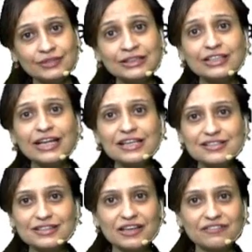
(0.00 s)
The next
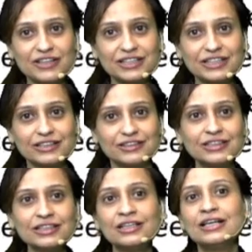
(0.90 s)
keyword here
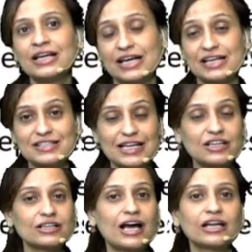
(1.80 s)
is that
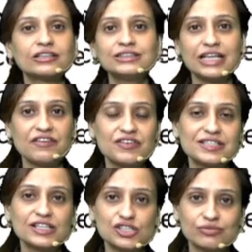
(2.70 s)
her current
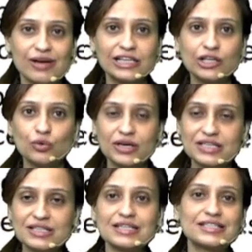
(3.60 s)
FSH value
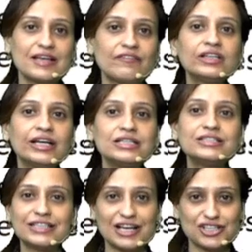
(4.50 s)
is 7
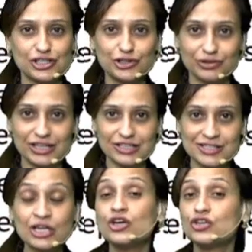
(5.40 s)
international units.
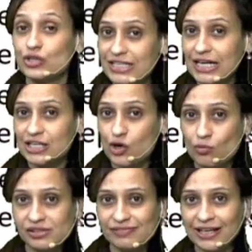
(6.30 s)
So is that a
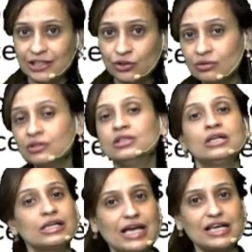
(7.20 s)
normal value?
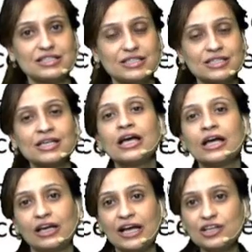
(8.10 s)
Yes, right?